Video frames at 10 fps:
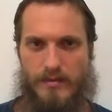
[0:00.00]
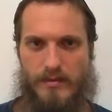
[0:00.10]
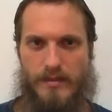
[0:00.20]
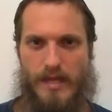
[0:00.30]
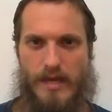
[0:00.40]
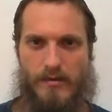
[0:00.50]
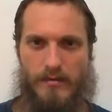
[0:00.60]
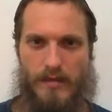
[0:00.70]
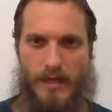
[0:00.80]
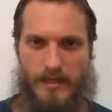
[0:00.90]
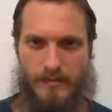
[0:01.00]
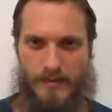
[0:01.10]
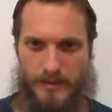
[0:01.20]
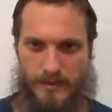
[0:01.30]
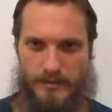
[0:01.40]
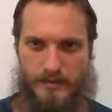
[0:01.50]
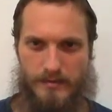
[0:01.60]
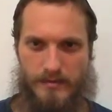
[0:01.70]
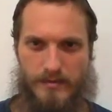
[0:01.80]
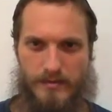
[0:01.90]
That alignment
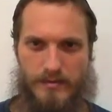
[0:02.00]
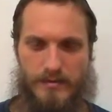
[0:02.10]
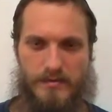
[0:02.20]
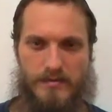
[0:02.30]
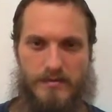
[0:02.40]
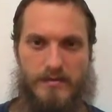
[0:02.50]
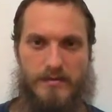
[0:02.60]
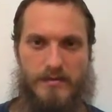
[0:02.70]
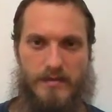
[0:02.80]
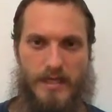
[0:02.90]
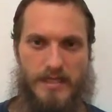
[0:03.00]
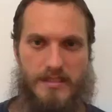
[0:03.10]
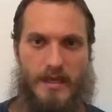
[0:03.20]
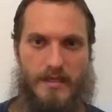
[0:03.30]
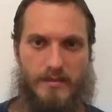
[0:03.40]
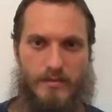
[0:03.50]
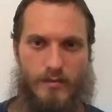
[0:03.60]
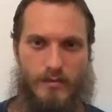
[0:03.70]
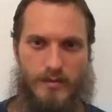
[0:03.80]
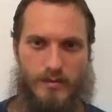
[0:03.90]
that's heading
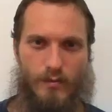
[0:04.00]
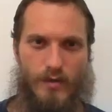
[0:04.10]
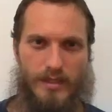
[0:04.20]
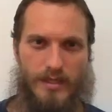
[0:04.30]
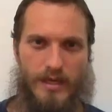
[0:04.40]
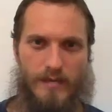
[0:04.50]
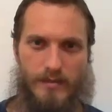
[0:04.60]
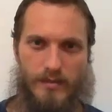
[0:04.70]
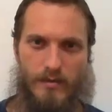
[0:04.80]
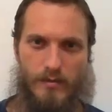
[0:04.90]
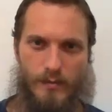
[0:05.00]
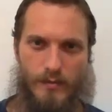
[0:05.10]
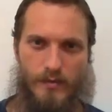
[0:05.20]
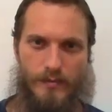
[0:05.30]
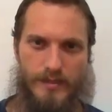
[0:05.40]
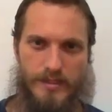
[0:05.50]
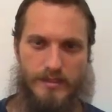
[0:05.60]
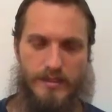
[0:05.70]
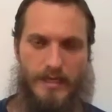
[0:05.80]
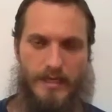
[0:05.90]
towards one common goal or purpose,
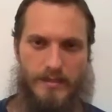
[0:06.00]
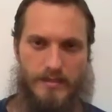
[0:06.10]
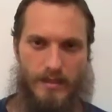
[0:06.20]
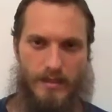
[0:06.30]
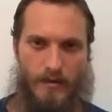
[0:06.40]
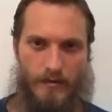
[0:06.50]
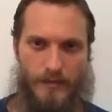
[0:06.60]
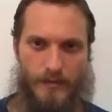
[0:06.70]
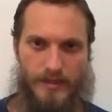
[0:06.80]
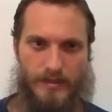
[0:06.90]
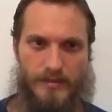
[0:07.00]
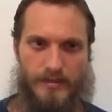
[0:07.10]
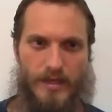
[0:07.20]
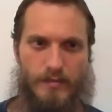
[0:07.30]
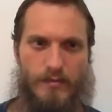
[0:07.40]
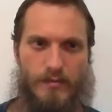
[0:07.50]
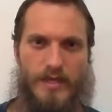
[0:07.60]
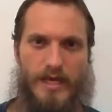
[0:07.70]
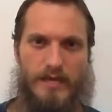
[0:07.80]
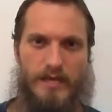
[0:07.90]
that is the harmony. And when we
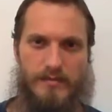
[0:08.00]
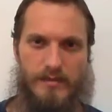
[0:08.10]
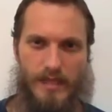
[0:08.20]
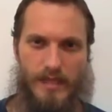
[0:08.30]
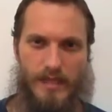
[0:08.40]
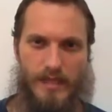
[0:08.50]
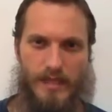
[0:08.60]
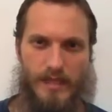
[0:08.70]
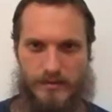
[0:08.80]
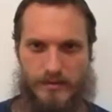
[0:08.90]
have that,